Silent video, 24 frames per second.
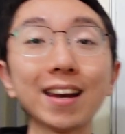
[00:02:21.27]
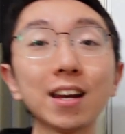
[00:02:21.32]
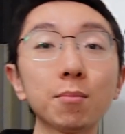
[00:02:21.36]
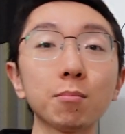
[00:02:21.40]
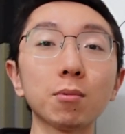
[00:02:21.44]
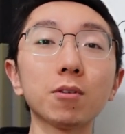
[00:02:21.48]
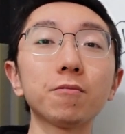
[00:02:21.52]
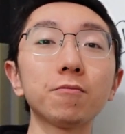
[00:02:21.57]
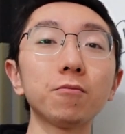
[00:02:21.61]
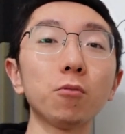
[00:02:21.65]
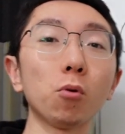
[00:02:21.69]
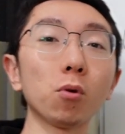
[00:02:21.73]
number
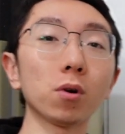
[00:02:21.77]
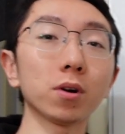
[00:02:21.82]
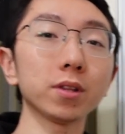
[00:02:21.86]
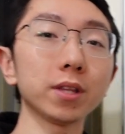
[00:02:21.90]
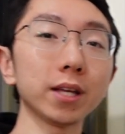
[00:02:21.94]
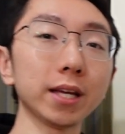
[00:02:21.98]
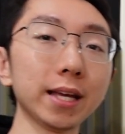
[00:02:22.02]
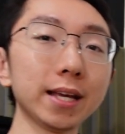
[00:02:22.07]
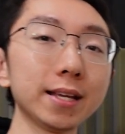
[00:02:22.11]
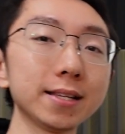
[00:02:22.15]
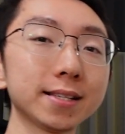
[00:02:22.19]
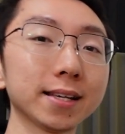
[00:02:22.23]
four, the
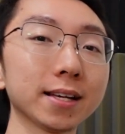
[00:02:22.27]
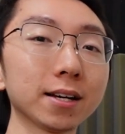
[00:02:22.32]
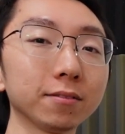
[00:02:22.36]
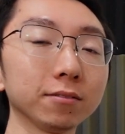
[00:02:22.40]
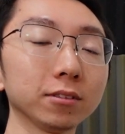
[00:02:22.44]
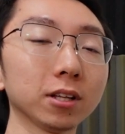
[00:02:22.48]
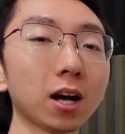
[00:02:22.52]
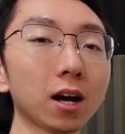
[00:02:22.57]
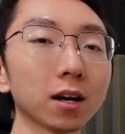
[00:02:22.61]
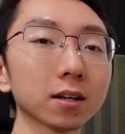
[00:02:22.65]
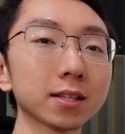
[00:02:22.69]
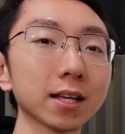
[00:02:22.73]
easing of
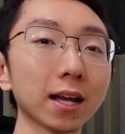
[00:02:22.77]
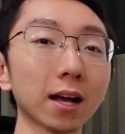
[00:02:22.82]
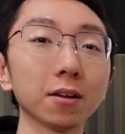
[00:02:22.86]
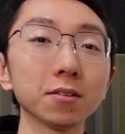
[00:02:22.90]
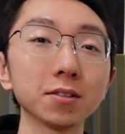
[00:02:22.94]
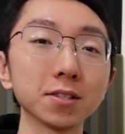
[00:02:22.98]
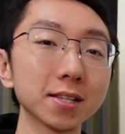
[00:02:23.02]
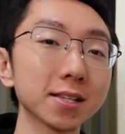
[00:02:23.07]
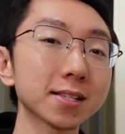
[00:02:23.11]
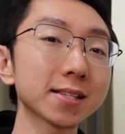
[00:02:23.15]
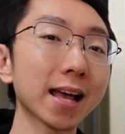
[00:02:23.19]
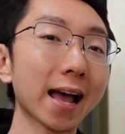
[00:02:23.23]
lockdowns.
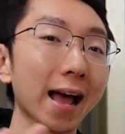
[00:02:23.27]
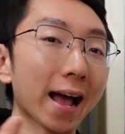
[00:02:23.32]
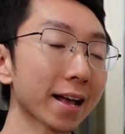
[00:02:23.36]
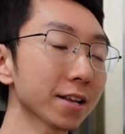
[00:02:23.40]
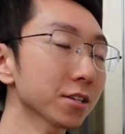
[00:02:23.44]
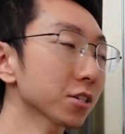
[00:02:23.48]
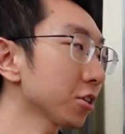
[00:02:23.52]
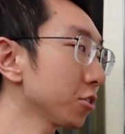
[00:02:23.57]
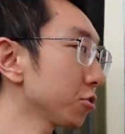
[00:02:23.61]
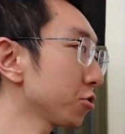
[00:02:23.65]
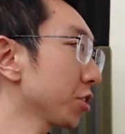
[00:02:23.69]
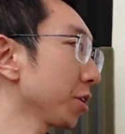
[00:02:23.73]
This has
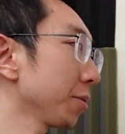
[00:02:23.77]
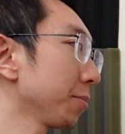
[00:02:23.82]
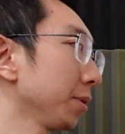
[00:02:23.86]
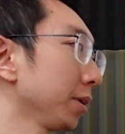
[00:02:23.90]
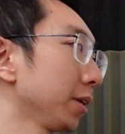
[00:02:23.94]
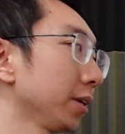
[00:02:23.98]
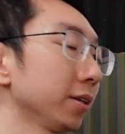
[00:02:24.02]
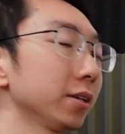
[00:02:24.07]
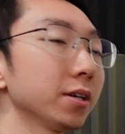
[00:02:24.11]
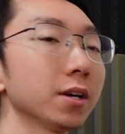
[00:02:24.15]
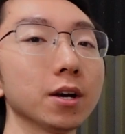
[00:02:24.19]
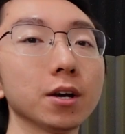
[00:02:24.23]

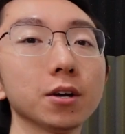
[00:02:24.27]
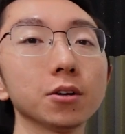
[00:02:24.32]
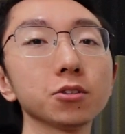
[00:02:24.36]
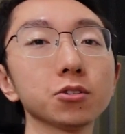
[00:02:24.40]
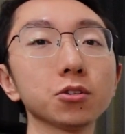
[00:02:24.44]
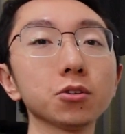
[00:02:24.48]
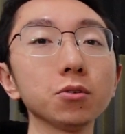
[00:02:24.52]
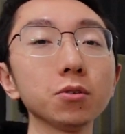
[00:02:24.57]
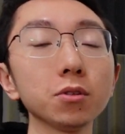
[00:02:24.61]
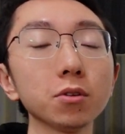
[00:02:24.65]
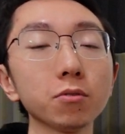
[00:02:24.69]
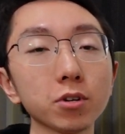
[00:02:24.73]
contributed
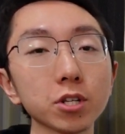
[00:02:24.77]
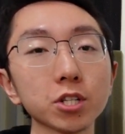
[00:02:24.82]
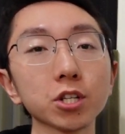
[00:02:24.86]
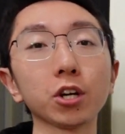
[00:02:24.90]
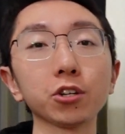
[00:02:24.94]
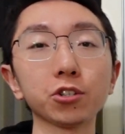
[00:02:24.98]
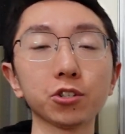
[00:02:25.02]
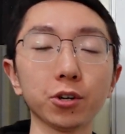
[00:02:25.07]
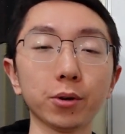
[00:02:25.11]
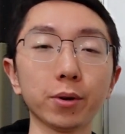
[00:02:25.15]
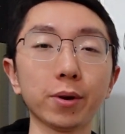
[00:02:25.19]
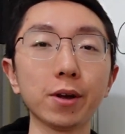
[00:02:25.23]
to the
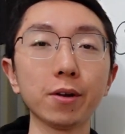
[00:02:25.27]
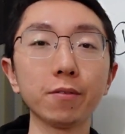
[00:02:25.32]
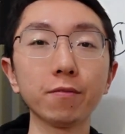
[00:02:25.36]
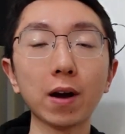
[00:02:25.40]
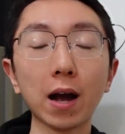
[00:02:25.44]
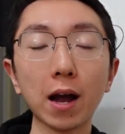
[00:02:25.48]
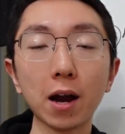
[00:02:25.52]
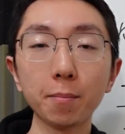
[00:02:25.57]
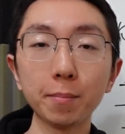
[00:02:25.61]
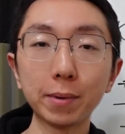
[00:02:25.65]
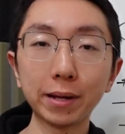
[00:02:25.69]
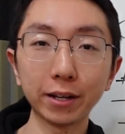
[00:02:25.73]
recessionary
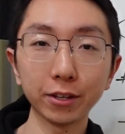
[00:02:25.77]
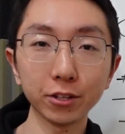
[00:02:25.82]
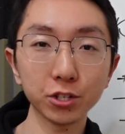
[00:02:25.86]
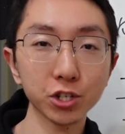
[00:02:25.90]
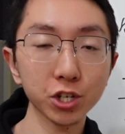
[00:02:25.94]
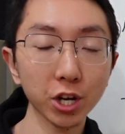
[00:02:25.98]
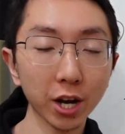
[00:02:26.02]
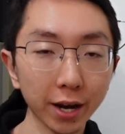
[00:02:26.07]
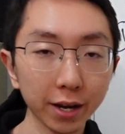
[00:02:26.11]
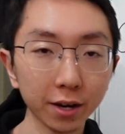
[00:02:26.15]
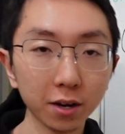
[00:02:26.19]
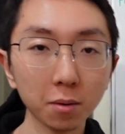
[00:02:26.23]
environment in
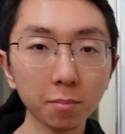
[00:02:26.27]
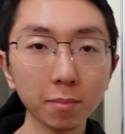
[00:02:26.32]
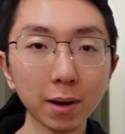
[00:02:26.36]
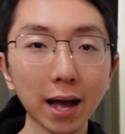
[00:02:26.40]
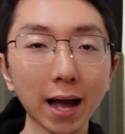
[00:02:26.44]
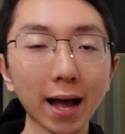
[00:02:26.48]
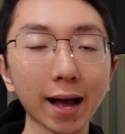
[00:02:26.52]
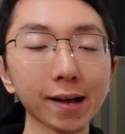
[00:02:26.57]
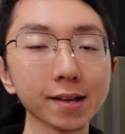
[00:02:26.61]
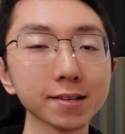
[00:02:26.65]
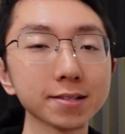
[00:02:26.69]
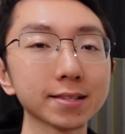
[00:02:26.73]
China, but
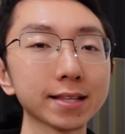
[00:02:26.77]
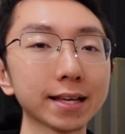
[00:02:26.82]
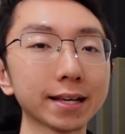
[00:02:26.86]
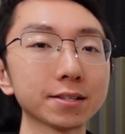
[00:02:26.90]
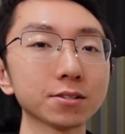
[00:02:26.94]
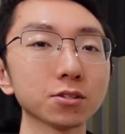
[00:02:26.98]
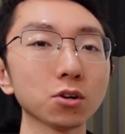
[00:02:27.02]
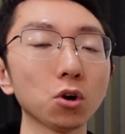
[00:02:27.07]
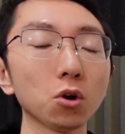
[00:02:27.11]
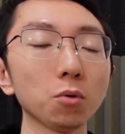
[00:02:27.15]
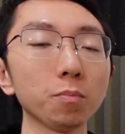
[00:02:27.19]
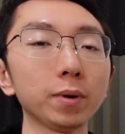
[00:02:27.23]
as things
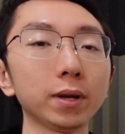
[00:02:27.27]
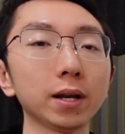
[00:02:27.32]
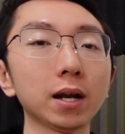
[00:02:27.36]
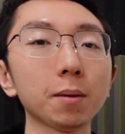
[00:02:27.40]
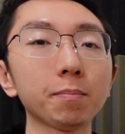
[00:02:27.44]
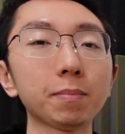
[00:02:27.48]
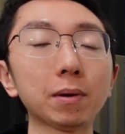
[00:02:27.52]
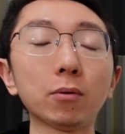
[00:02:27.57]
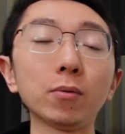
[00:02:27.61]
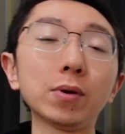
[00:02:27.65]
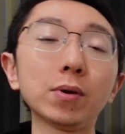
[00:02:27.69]
open up and